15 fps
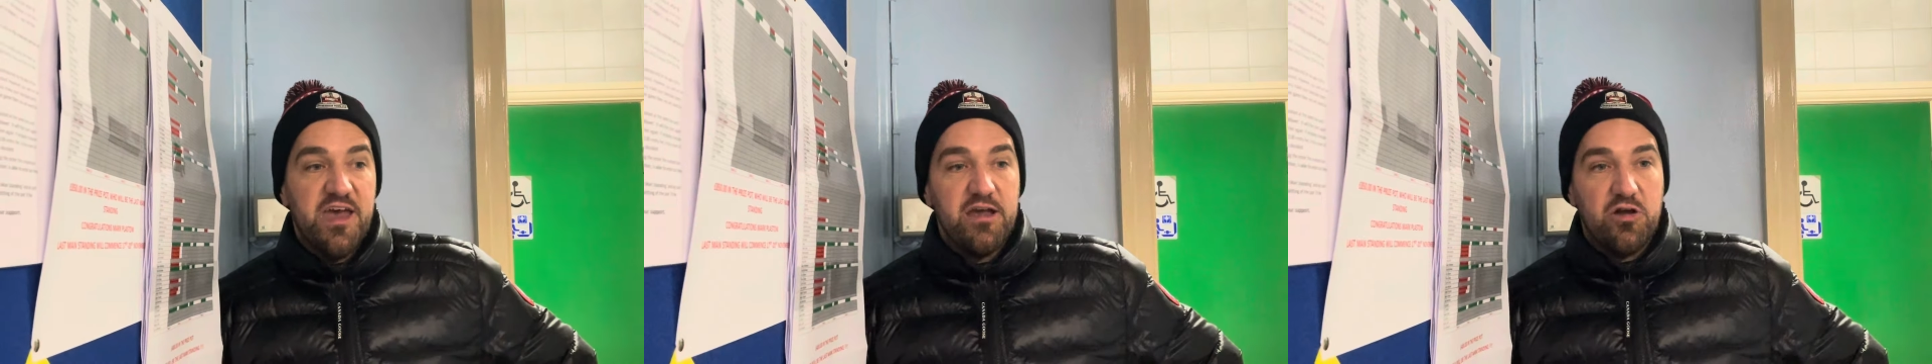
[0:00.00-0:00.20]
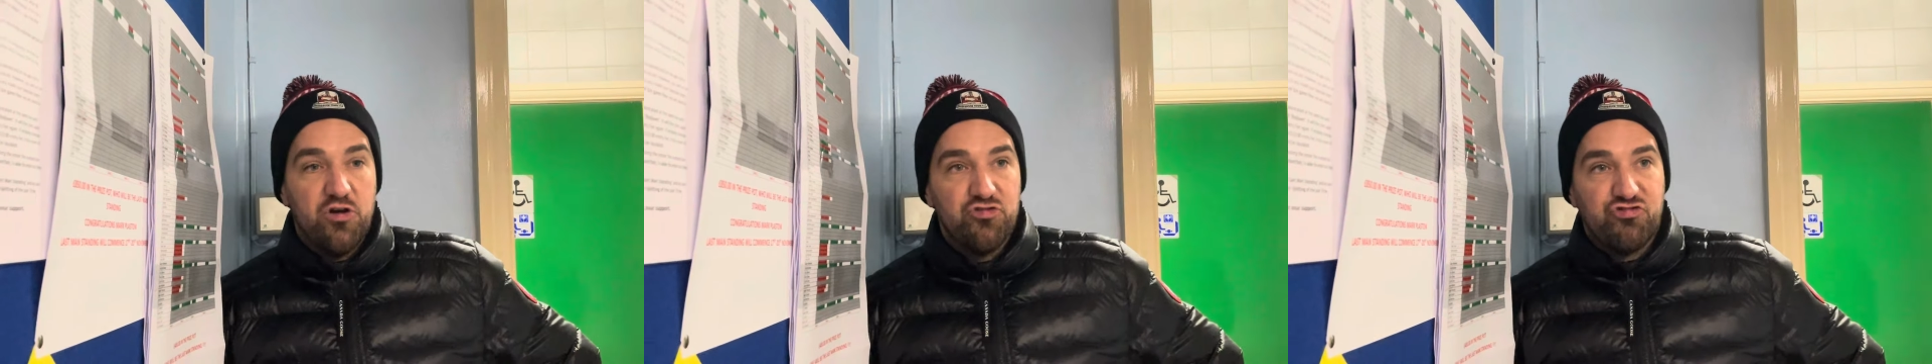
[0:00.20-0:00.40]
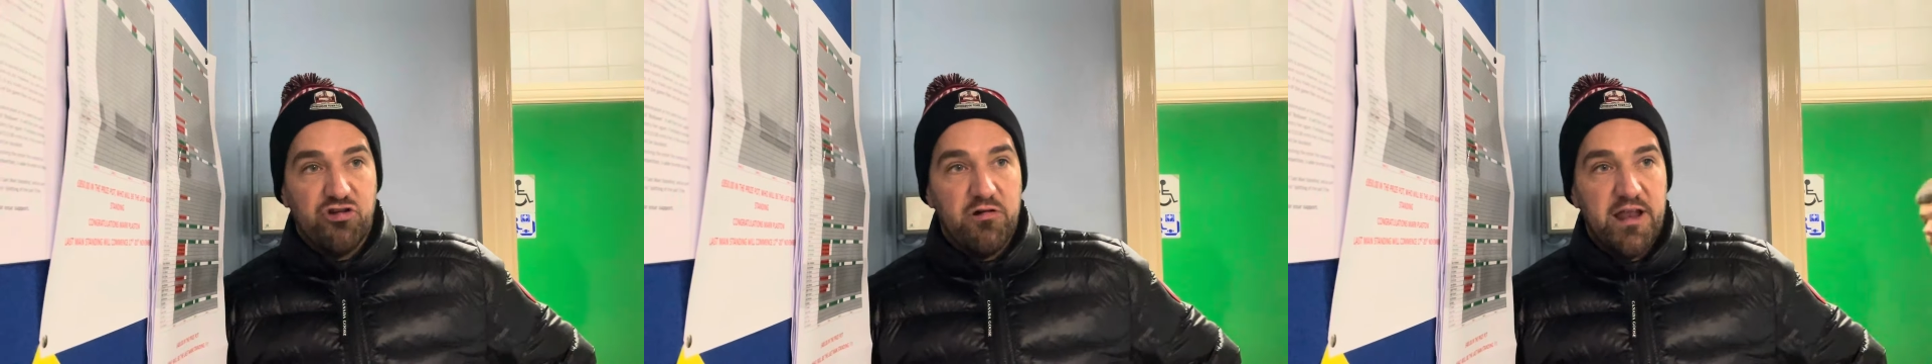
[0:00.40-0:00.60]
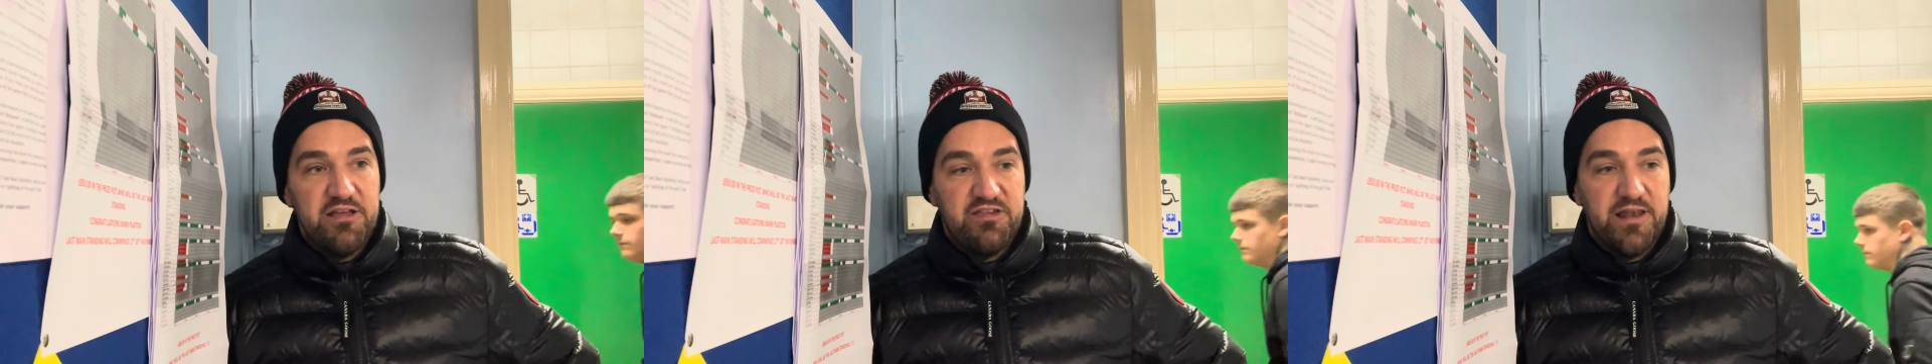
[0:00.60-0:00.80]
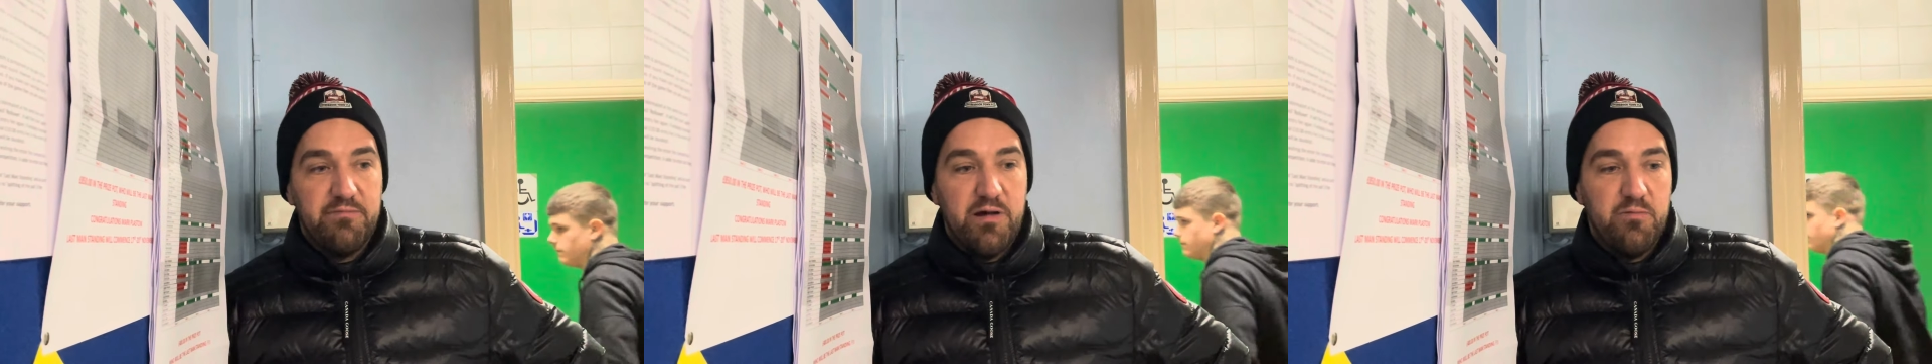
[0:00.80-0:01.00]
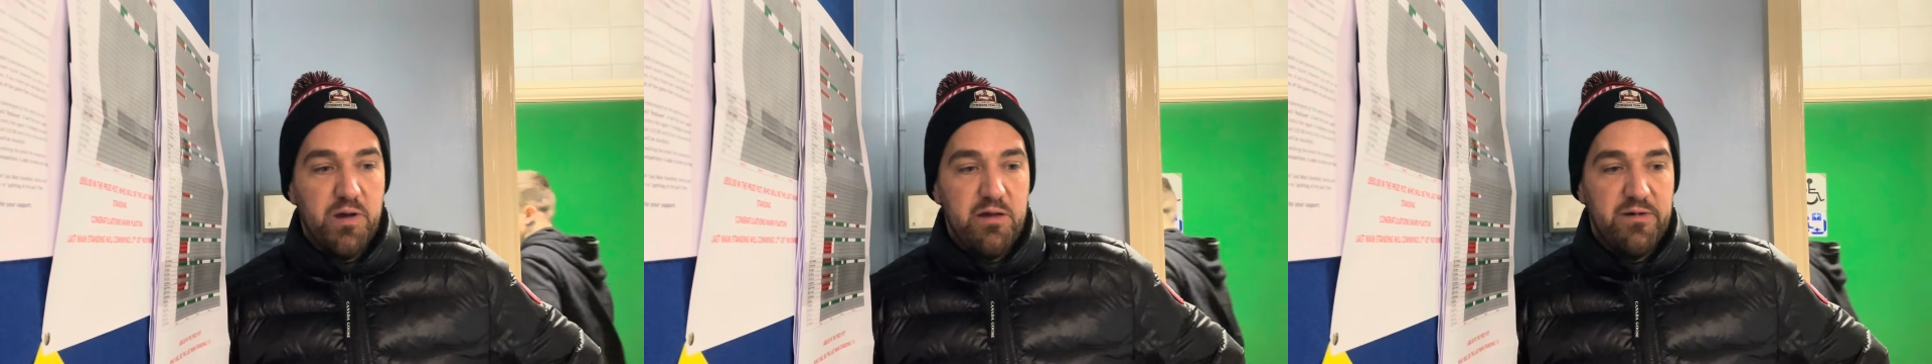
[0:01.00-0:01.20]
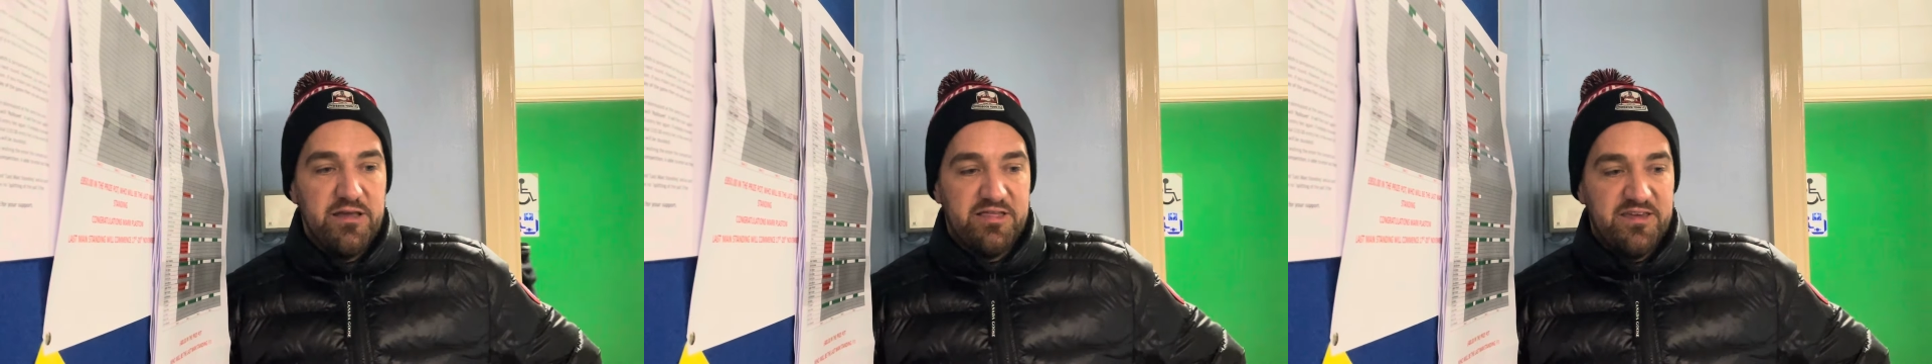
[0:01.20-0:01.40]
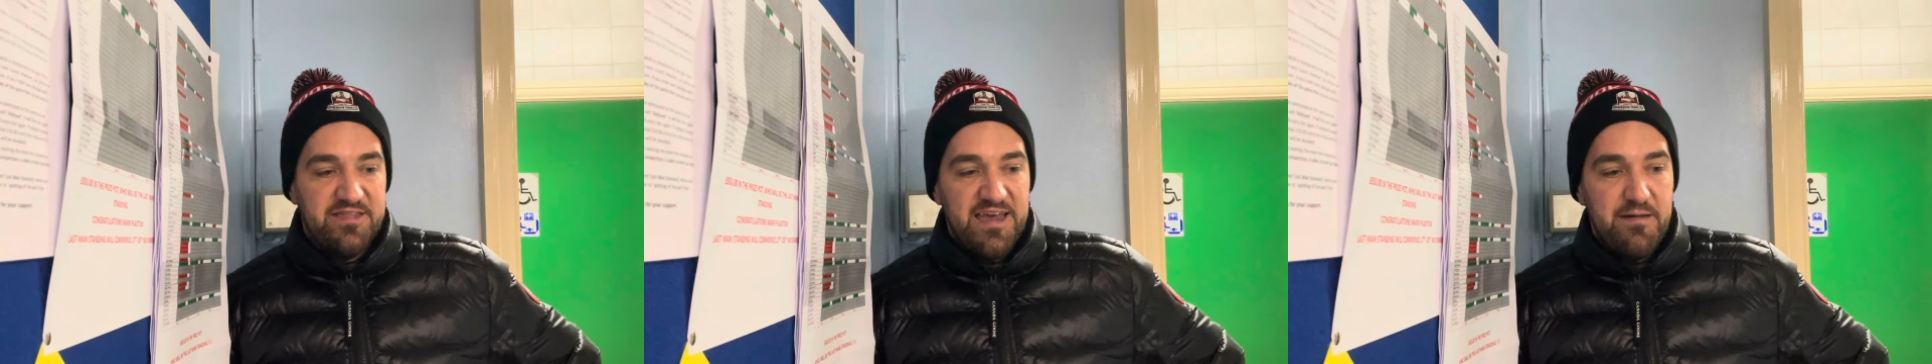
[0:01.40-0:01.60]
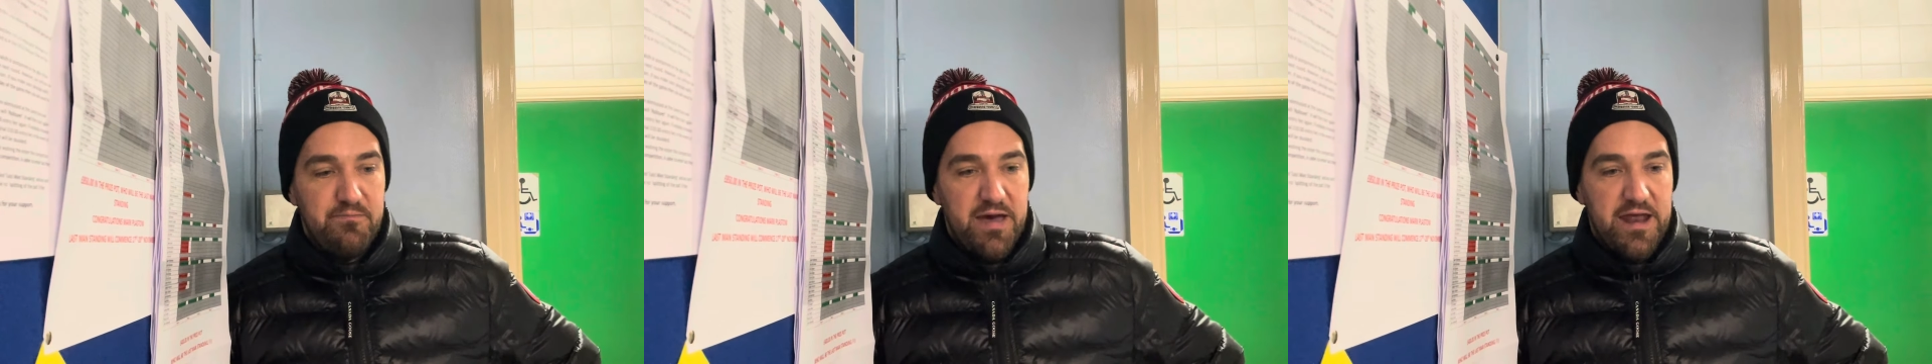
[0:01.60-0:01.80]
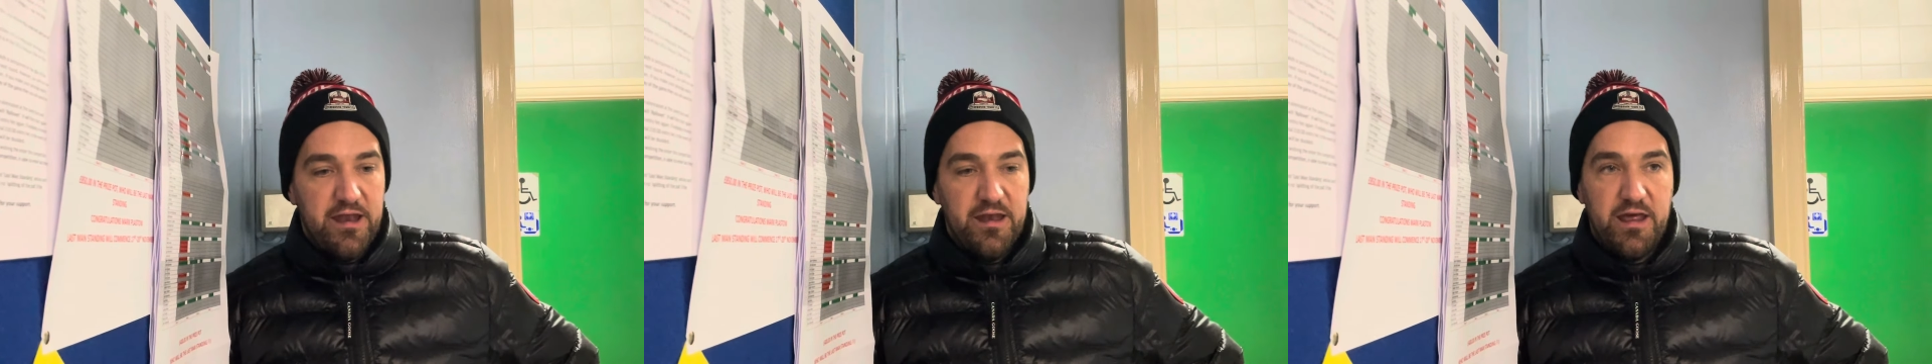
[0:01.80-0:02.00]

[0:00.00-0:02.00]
take control actually when we went to 10 men,